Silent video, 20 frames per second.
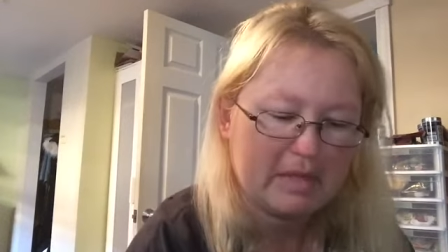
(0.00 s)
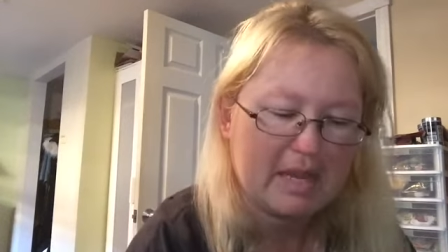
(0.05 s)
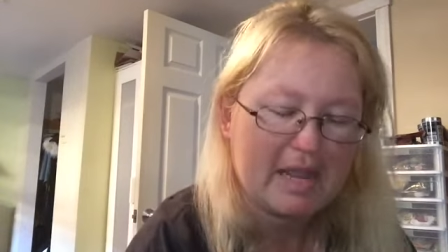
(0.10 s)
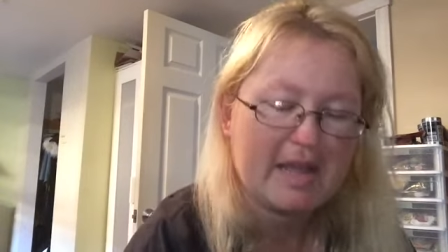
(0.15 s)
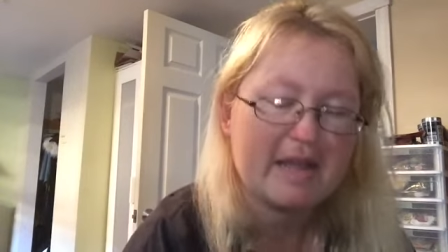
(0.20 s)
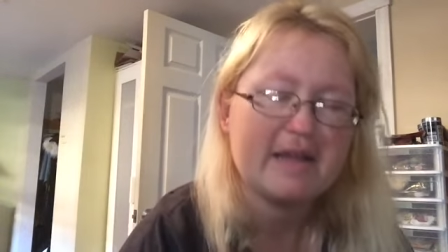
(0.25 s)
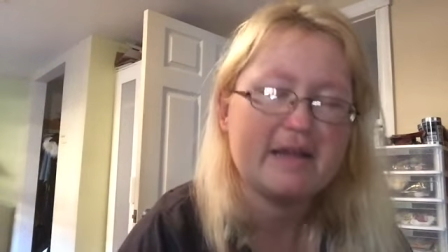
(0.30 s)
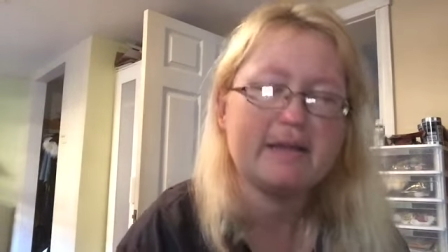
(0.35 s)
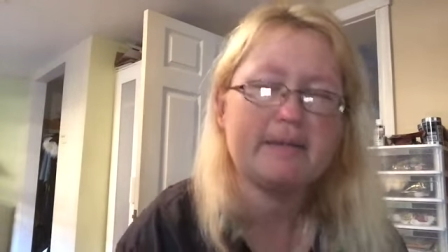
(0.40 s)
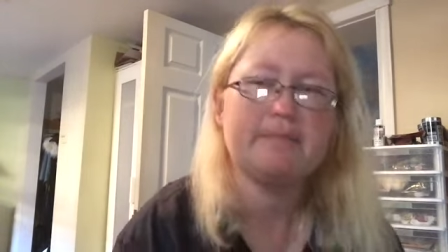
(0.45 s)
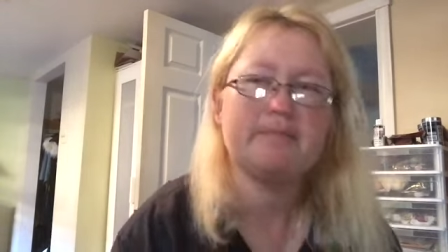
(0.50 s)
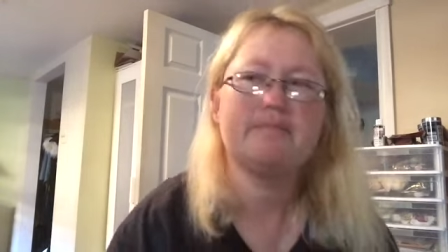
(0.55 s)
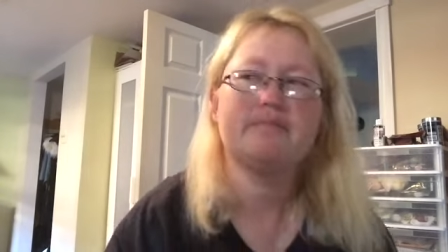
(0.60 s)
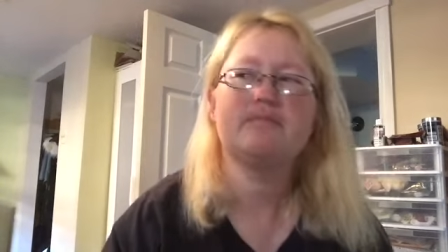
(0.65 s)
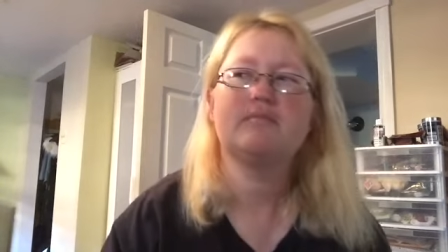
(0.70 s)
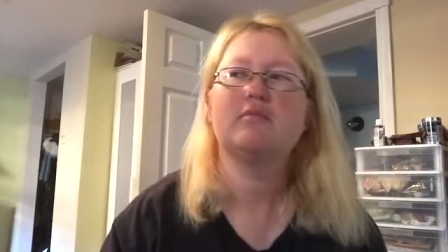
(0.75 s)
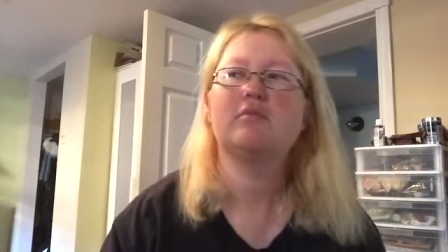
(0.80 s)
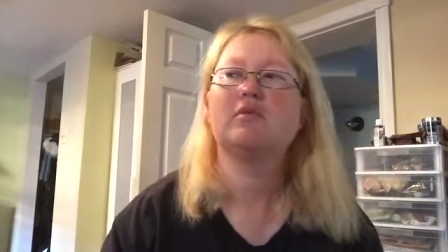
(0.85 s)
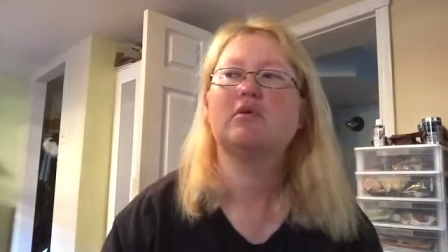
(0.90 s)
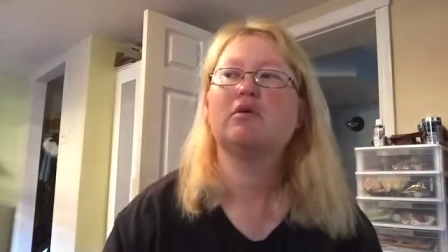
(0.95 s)
And
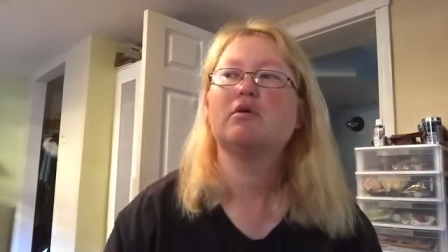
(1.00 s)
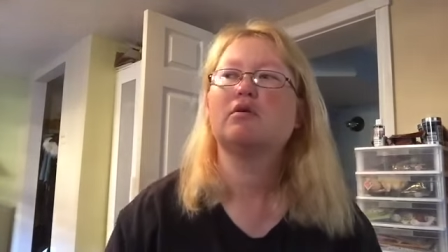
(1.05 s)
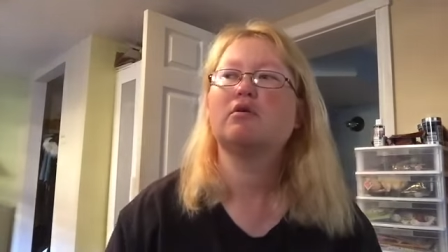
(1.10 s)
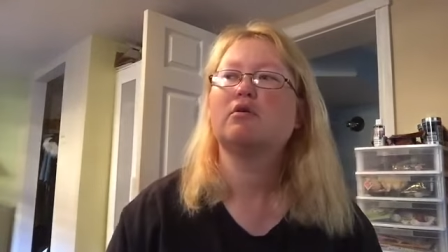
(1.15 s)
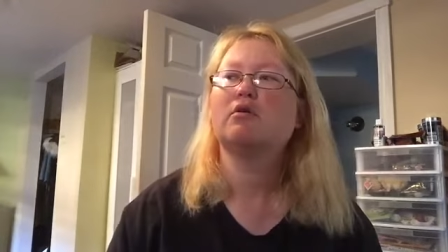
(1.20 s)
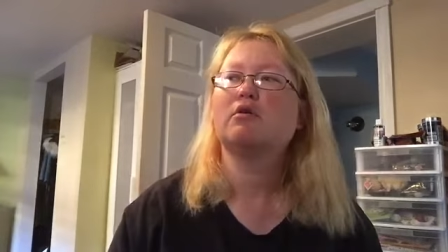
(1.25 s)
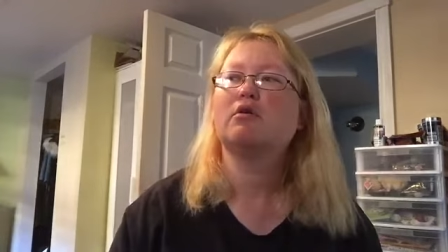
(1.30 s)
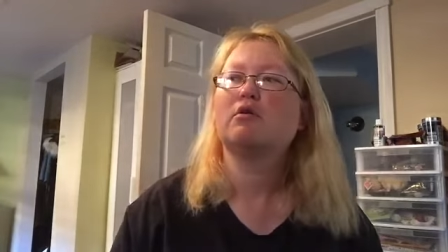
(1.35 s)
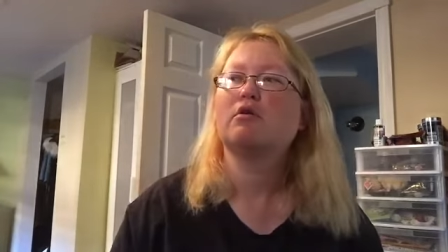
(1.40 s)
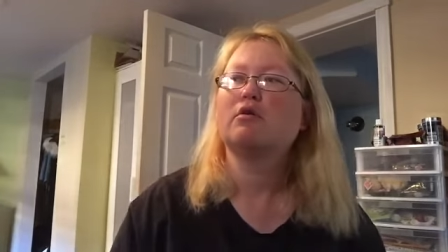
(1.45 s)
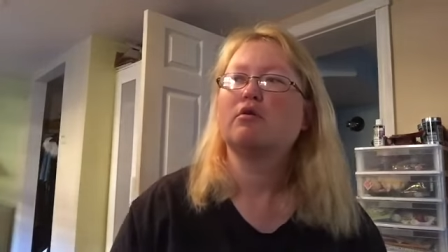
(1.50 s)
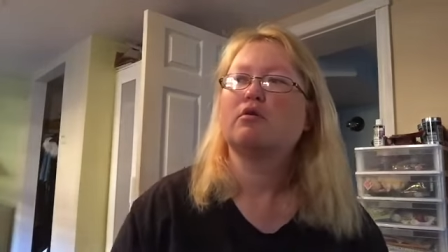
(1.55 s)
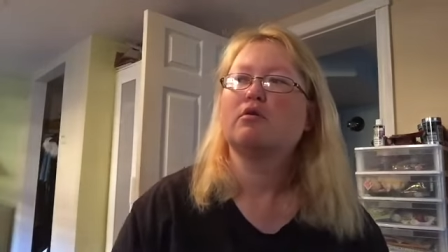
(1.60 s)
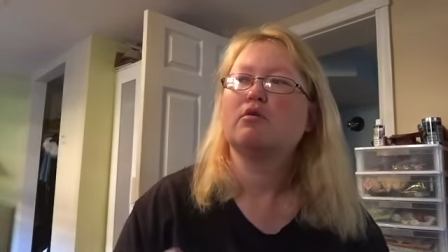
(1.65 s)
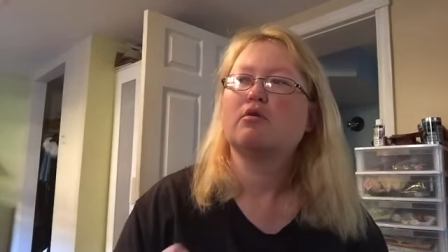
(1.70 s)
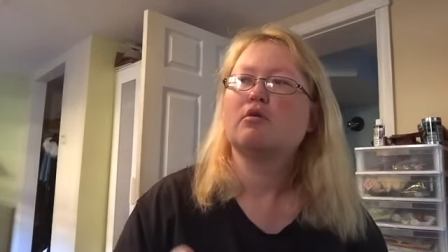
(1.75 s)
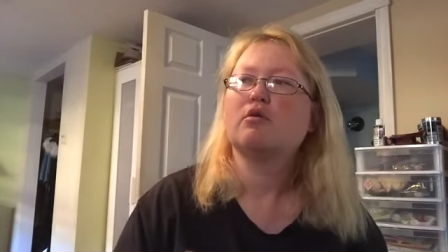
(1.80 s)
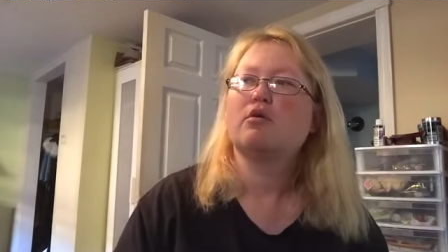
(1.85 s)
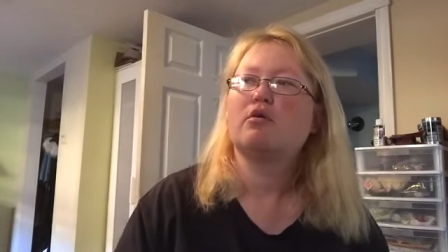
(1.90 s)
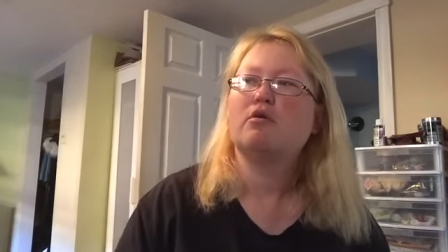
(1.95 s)

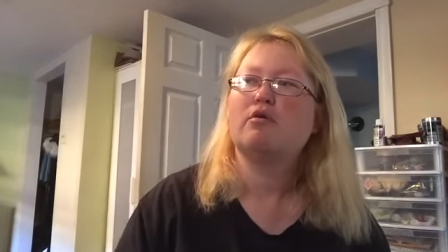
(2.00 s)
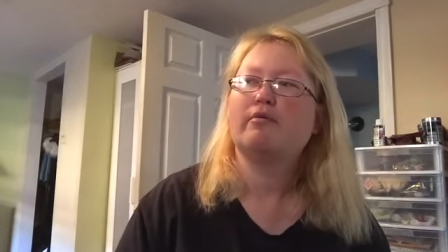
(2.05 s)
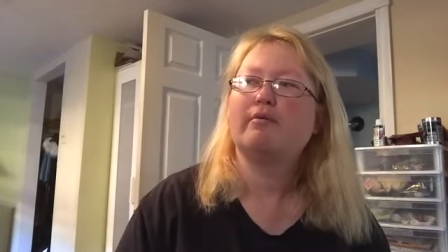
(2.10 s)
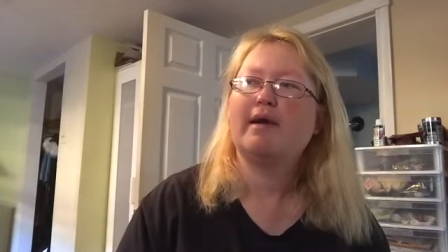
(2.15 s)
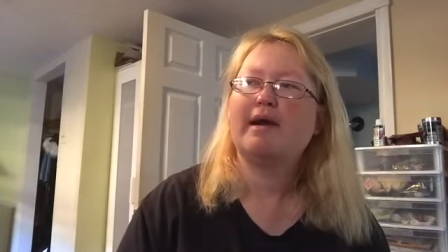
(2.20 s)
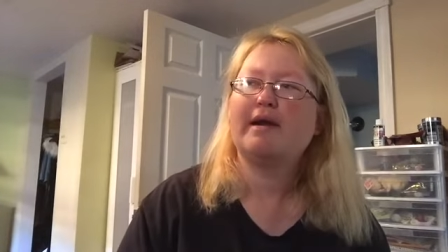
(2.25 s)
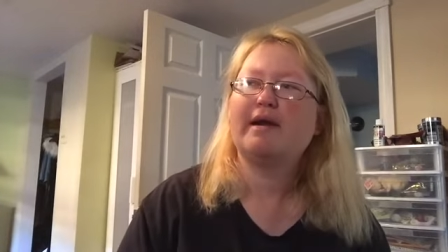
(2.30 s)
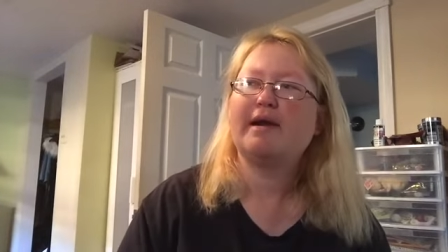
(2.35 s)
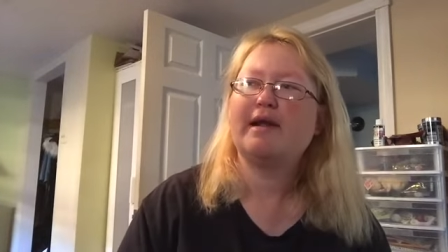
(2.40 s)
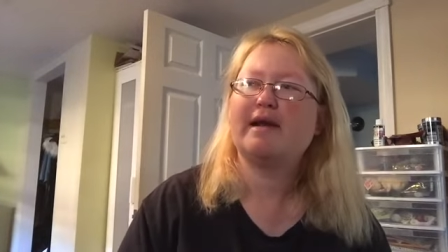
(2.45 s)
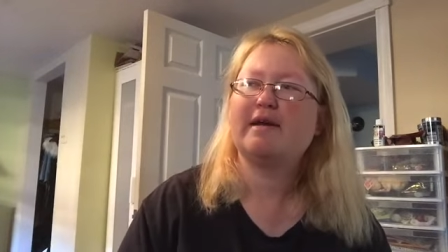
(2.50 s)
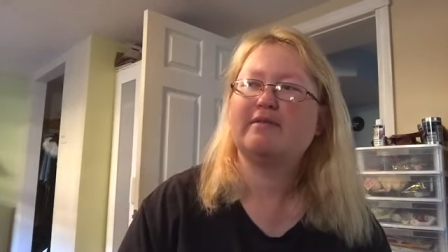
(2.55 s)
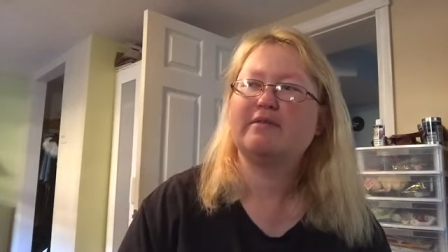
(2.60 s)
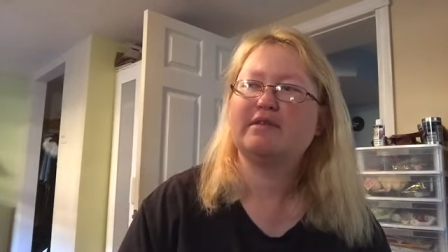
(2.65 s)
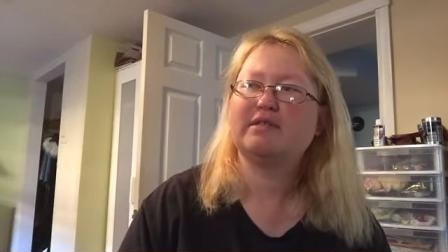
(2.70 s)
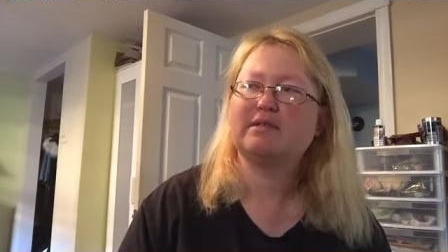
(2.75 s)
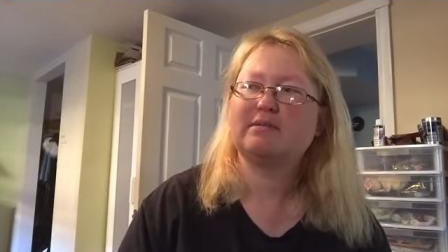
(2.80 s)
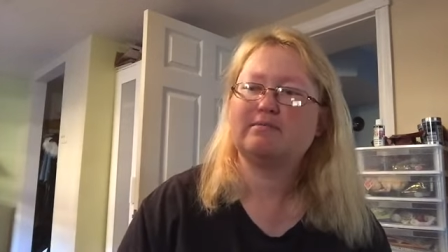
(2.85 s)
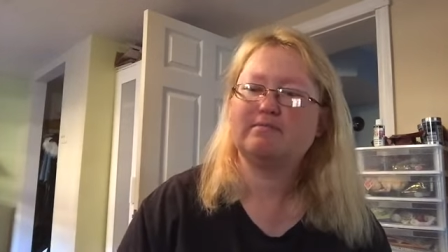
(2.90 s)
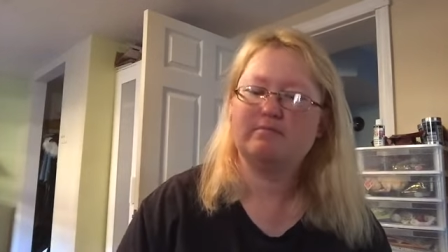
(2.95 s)
right now,
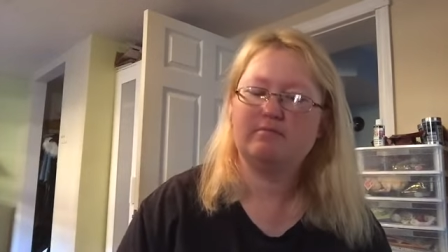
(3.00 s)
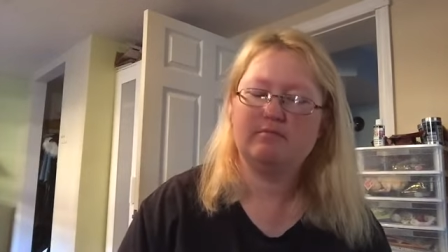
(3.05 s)
this